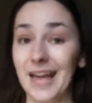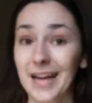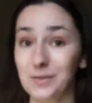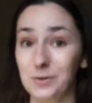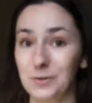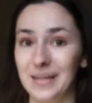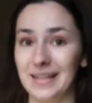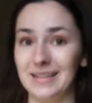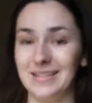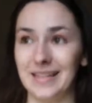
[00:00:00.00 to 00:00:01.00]
That is all you
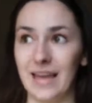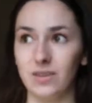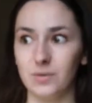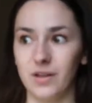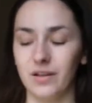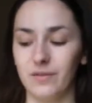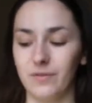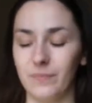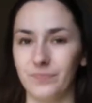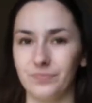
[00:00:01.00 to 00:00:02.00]
need to get those kind
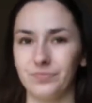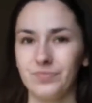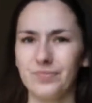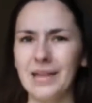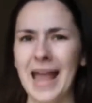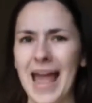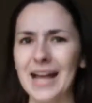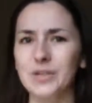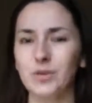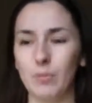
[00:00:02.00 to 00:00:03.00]
of
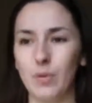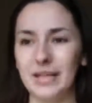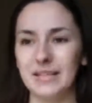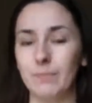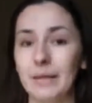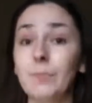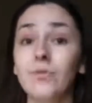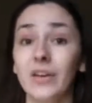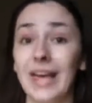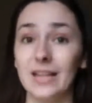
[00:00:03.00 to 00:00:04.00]
extra points that
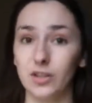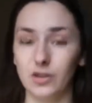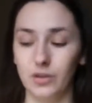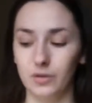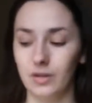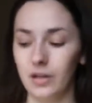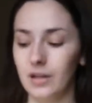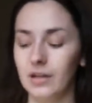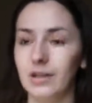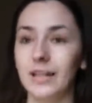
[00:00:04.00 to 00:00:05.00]
people forget to do.
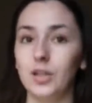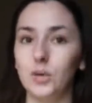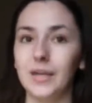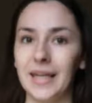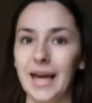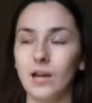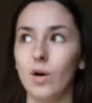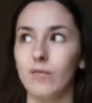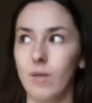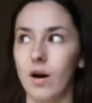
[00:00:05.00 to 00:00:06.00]
Like, you can get a
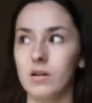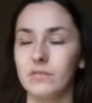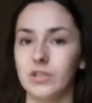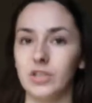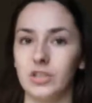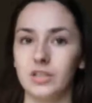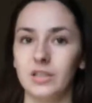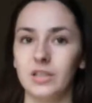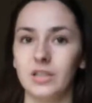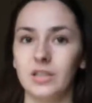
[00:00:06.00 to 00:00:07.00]
lot of marks for
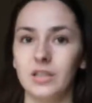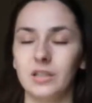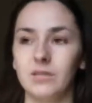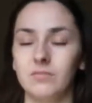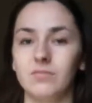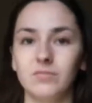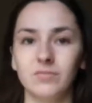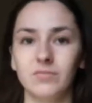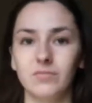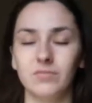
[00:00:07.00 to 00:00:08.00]
just
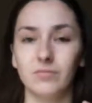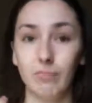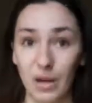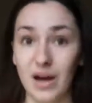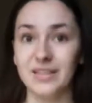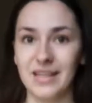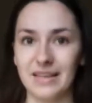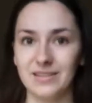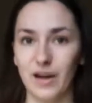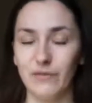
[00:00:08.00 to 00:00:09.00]

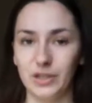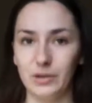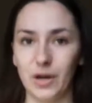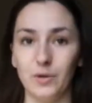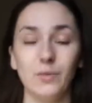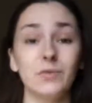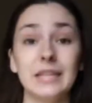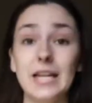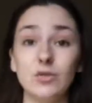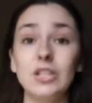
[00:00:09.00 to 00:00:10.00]
blurting stuff that you know.
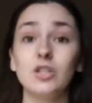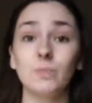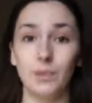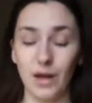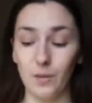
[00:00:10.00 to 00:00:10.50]
Literally just